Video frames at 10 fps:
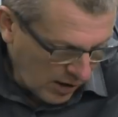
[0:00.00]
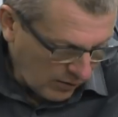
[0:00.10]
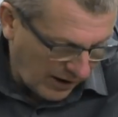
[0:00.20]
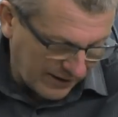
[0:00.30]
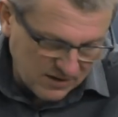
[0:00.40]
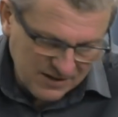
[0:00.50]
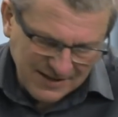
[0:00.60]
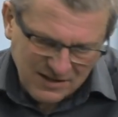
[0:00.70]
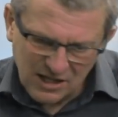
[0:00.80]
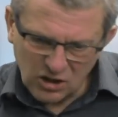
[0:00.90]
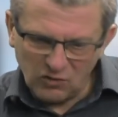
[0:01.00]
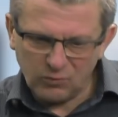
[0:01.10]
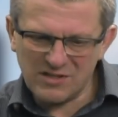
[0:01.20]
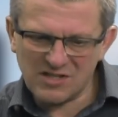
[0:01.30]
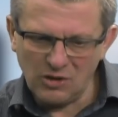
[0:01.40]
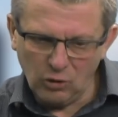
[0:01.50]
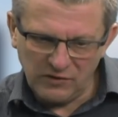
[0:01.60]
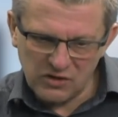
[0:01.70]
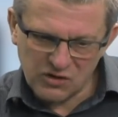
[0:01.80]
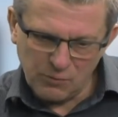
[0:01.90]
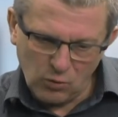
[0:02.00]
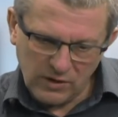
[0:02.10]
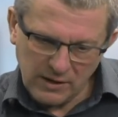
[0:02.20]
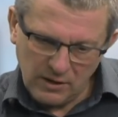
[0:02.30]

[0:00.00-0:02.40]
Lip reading: Right, let's kick off with silver this morning.